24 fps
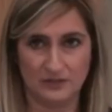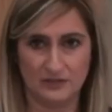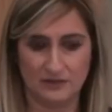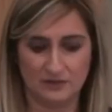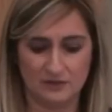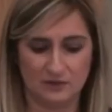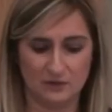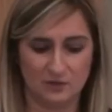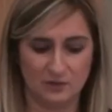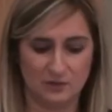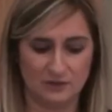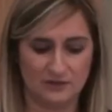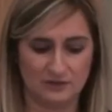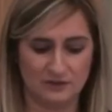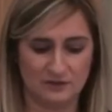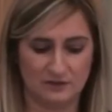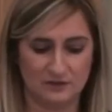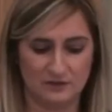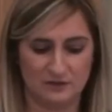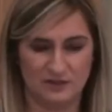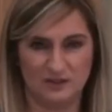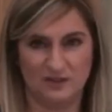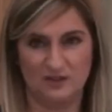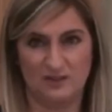it's always,
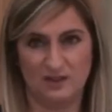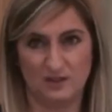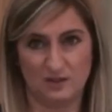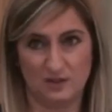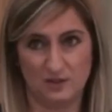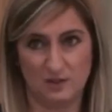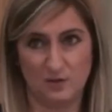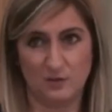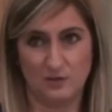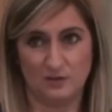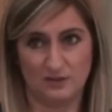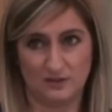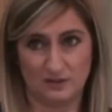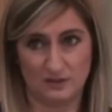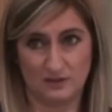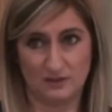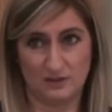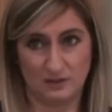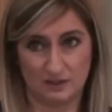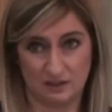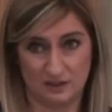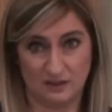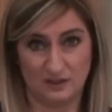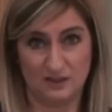nearly always,
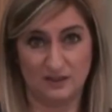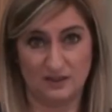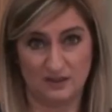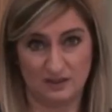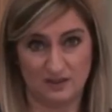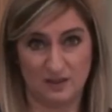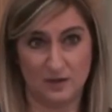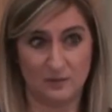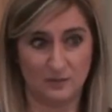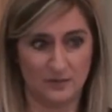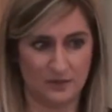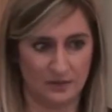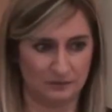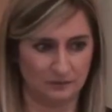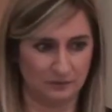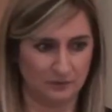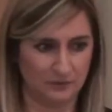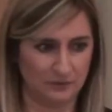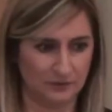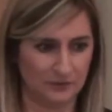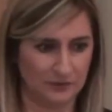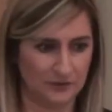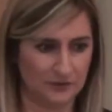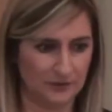the insomnia.
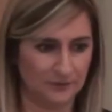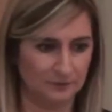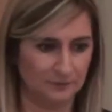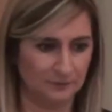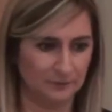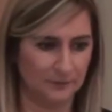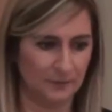Okay.